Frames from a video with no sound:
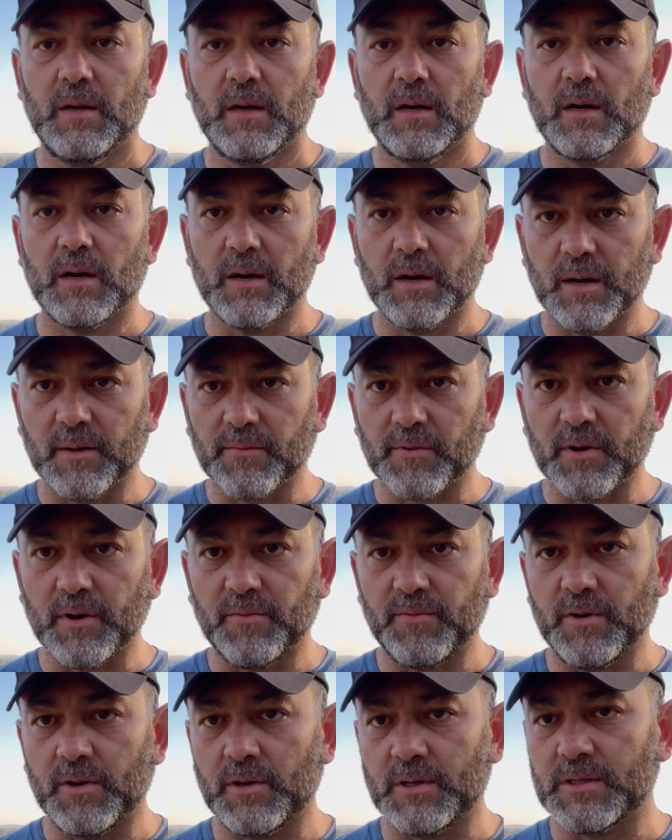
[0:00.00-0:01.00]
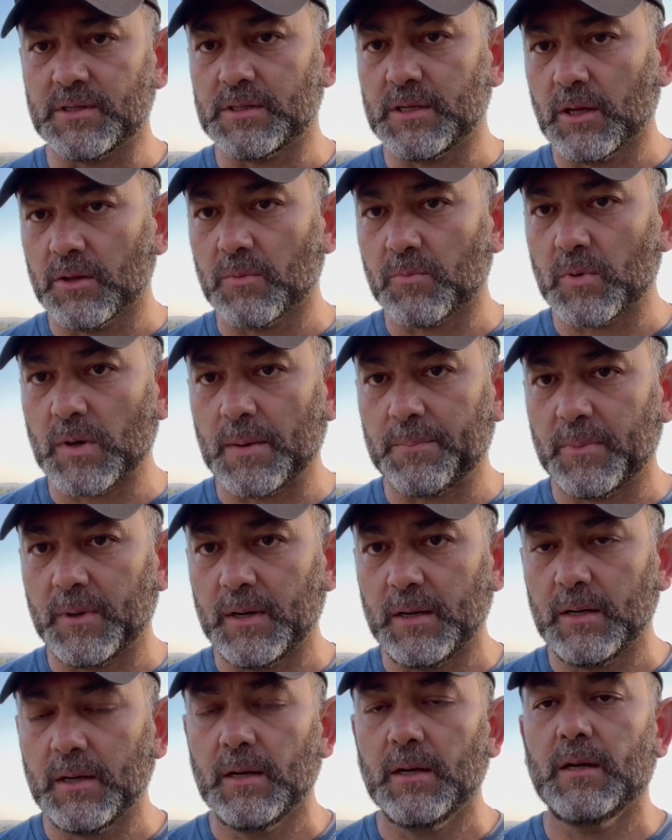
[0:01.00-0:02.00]
However, if you're going to sell the
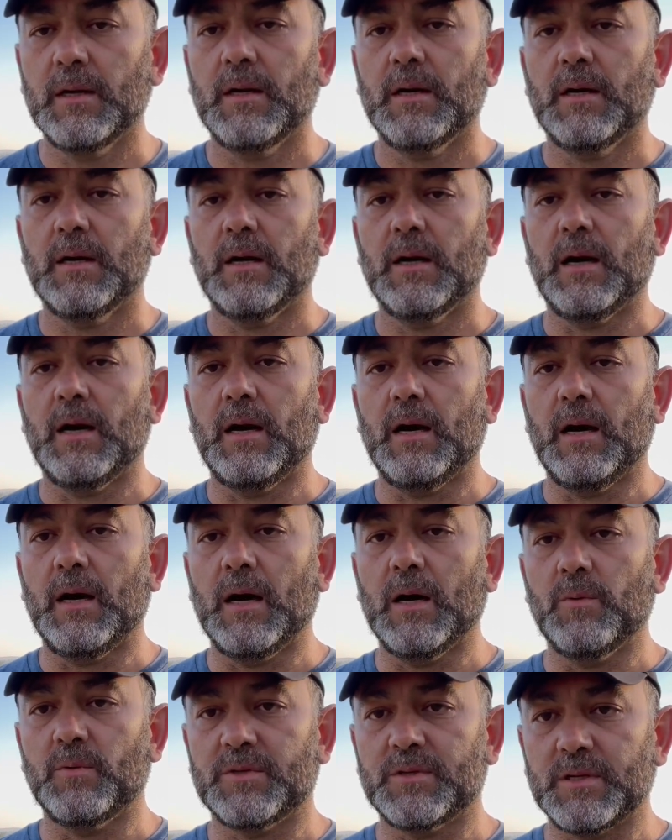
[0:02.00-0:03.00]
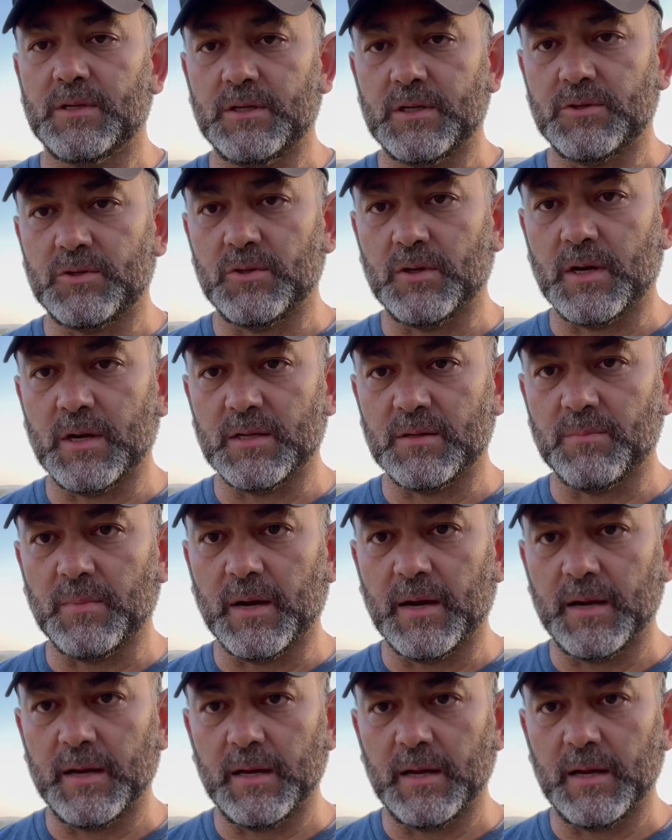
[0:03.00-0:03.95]
property, I would suggest you guys buy